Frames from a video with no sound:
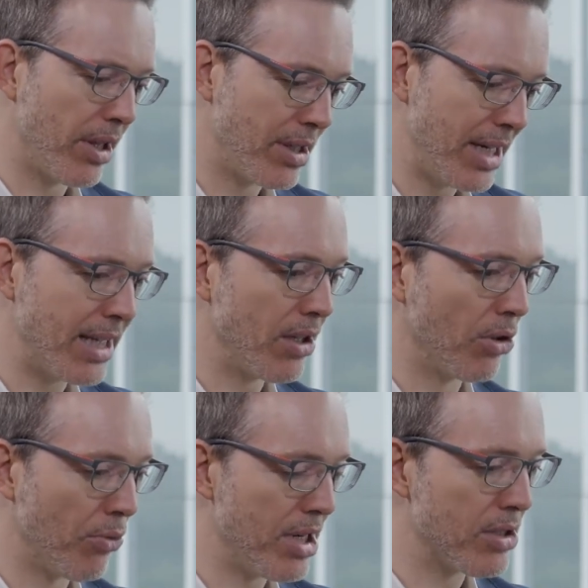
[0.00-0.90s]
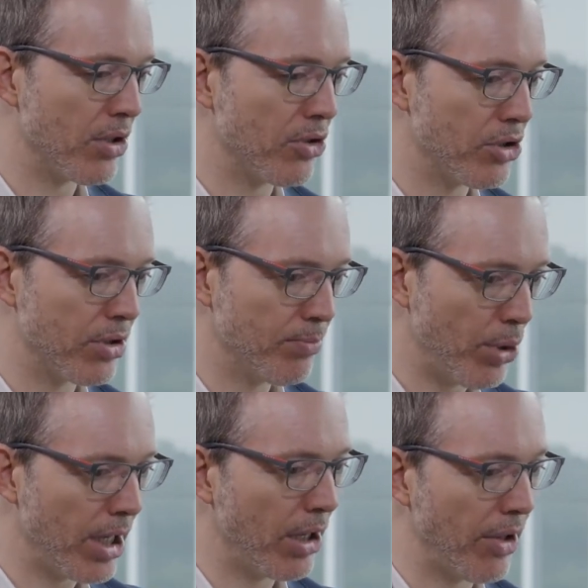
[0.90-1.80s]
detailed research,
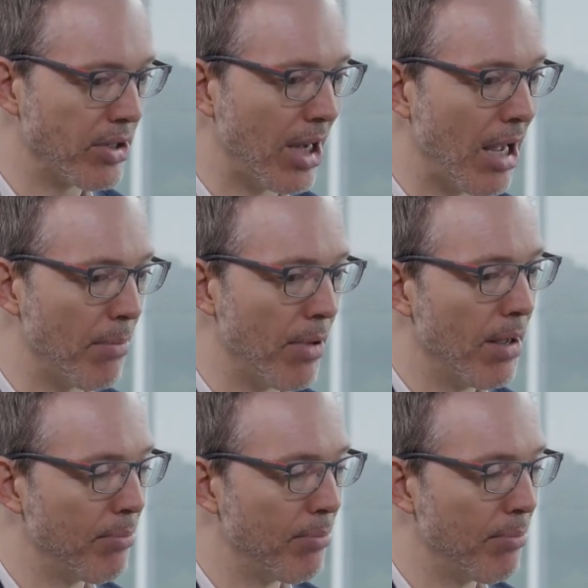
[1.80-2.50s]
putting in the time,